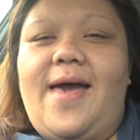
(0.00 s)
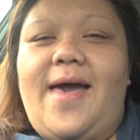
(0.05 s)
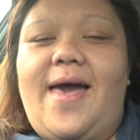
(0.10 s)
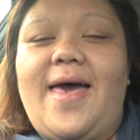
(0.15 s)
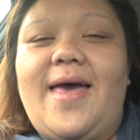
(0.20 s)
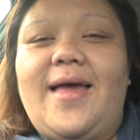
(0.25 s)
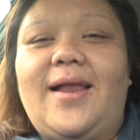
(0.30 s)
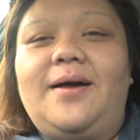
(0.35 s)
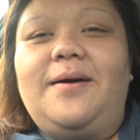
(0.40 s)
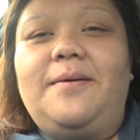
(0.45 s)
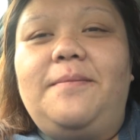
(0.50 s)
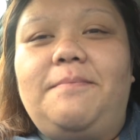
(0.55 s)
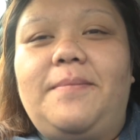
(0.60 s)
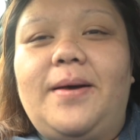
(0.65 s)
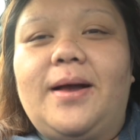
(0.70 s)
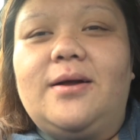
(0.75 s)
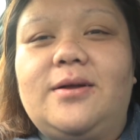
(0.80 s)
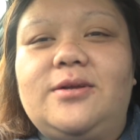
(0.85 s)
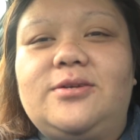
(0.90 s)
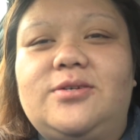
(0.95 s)
and I'm um,
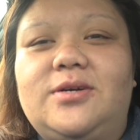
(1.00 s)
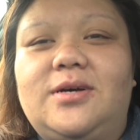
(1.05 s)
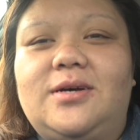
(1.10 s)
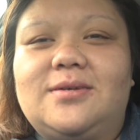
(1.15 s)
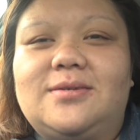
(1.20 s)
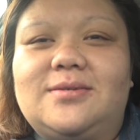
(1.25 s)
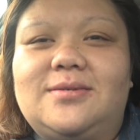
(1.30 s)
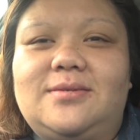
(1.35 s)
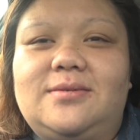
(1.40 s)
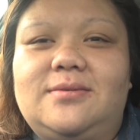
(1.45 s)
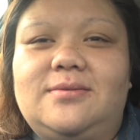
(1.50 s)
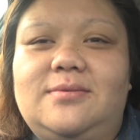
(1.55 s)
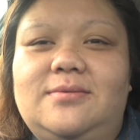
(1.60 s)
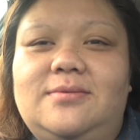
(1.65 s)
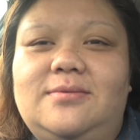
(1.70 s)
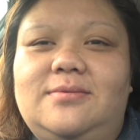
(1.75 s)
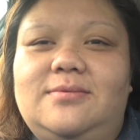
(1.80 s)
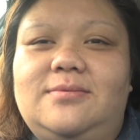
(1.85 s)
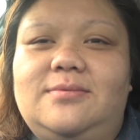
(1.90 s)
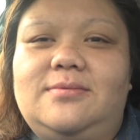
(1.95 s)
back on drugs.
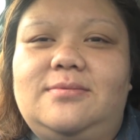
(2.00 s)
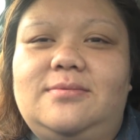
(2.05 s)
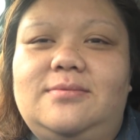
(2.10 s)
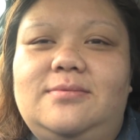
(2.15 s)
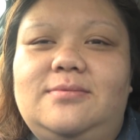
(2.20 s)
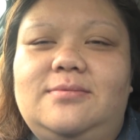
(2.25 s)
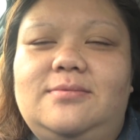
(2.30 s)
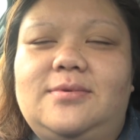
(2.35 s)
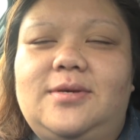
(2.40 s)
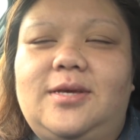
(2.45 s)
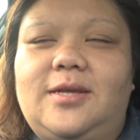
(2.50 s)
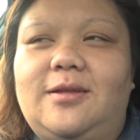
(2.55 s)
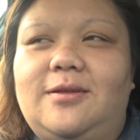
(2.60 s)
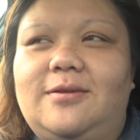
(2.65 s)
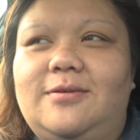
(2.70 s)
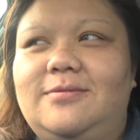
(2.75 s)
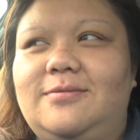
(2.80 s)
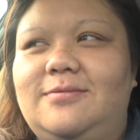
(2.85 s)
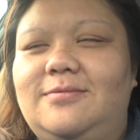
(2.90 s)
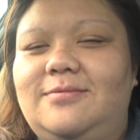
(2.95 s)
You
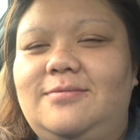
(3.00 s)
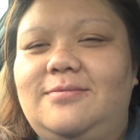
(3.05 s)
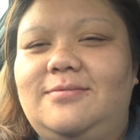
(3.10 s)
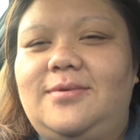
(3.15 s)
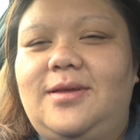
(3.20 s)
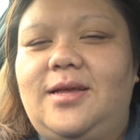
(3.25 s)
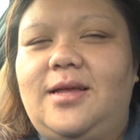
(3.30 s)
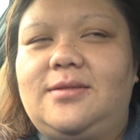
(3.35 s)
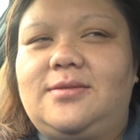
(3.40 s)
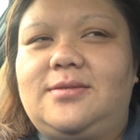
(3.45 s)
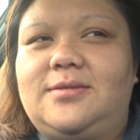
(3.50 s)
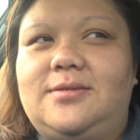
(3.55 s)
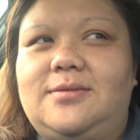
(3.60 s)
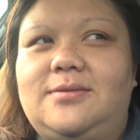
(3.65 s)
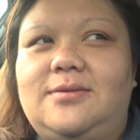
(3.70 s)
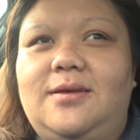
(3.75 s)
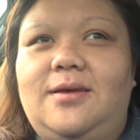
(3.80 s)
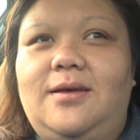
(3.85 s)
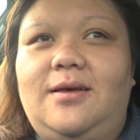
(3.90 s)
know, it's